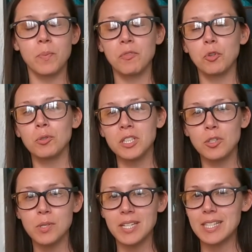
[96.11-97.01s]
But if you're
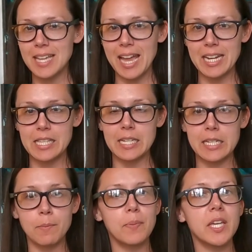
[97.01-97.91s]
only using a
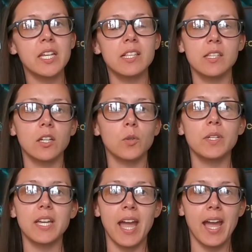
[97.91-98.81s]
tiny bit, it's not
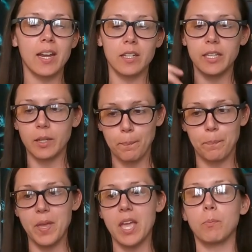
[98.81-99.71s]
going to add like a
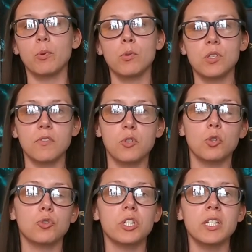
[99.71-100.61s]
big boost of
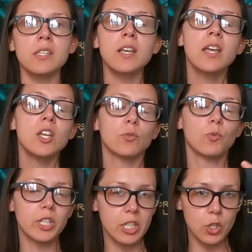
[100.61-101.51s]
nutrients.
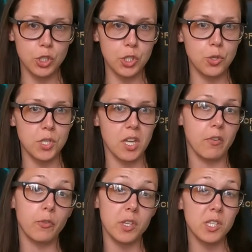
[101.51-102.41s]
Really, you're just using
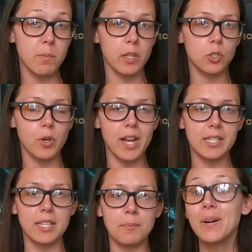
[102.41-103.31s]
it for the smell
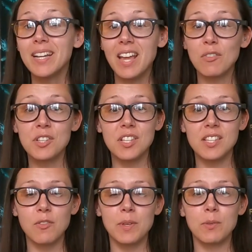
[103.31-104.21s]
attractant. But ever
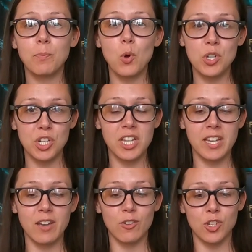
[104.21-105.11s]
since I've been
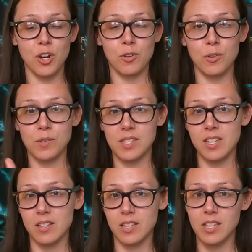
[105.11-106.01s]
portioning out Jericho's
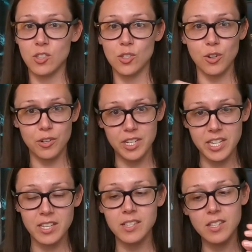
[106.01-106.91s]
daily
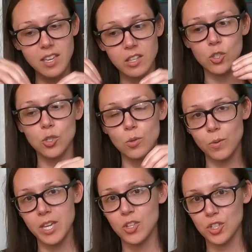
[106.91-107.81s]
sardines
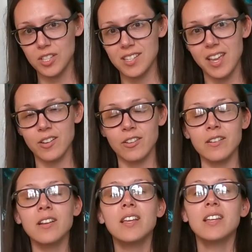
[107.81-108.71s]
into each
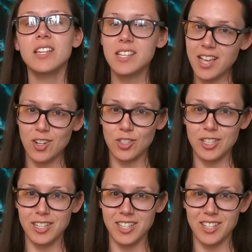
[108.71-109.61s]
container, he's
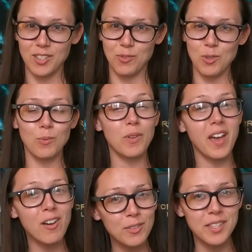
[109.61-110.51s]
actually eating his food
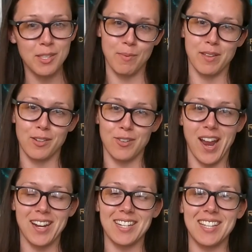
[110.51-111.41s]
without the smell
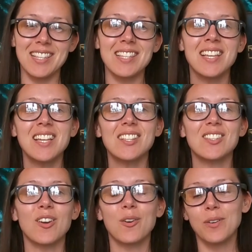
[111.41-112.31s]
attractants.
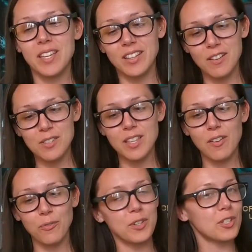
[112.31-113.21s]
So he loves
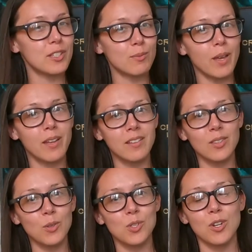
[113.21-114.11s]
that fishy smell
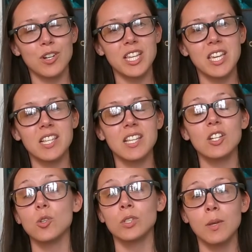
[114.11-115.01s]
and those sardines,
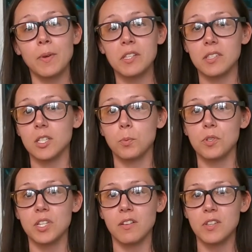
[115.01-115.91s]
and it's only about
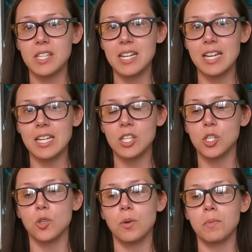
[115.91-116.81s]
6% of his diet,
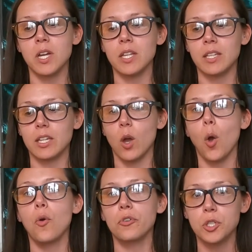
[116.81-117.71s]
so I'm not like
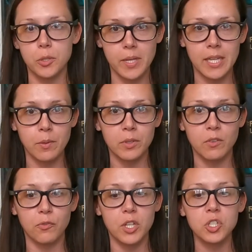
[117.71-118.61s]
overdoing it with
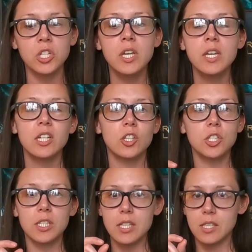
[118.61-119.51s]
the fish. He
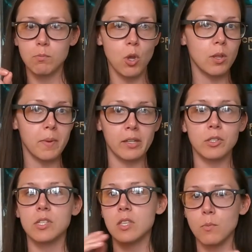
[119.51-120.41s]
just gets small
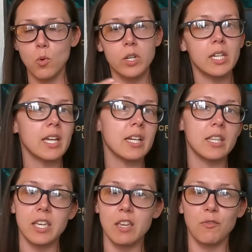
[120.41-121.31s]
amounts in the morning and
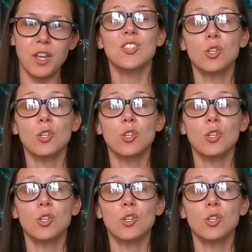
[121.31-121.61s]
in the evening.